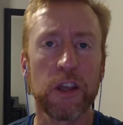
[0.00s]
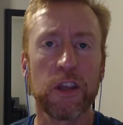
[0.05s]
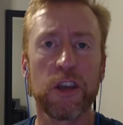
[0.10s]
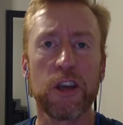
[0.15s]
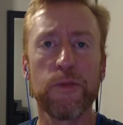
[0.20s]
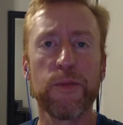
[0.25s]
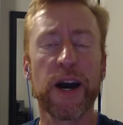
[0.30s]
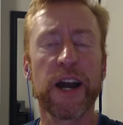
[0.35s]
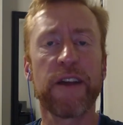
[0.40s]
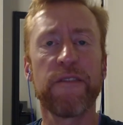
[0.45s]

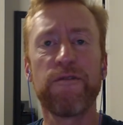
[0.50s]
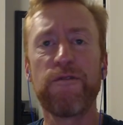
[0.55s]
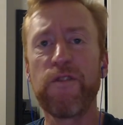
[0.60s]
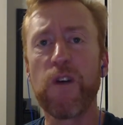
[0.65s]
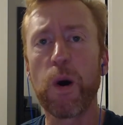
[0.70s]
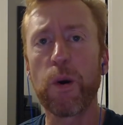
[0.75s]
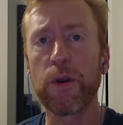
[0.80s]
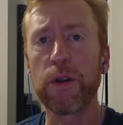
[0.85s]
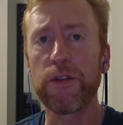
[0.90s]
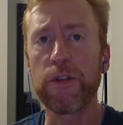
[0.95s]
You might have
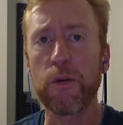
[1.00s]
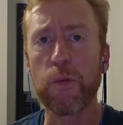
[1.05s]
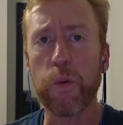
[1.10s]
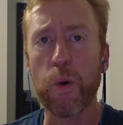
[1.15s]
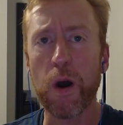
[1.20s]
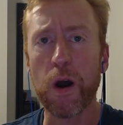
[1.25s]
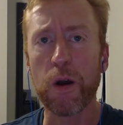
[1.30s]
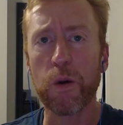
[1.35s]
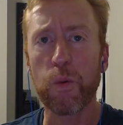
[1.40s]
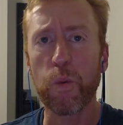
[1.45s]
voted the
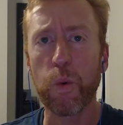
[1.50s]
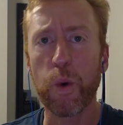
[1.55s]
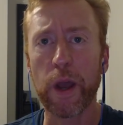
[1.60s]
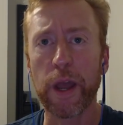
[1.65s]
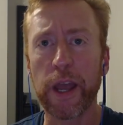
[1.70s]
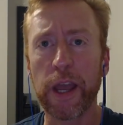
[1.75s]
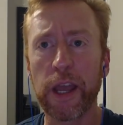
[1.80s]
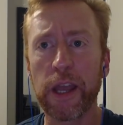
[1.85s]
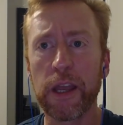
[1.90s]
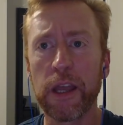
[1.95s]
wrong
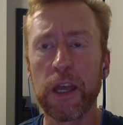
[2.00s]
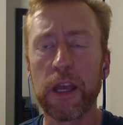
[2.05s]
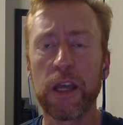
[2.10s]
way.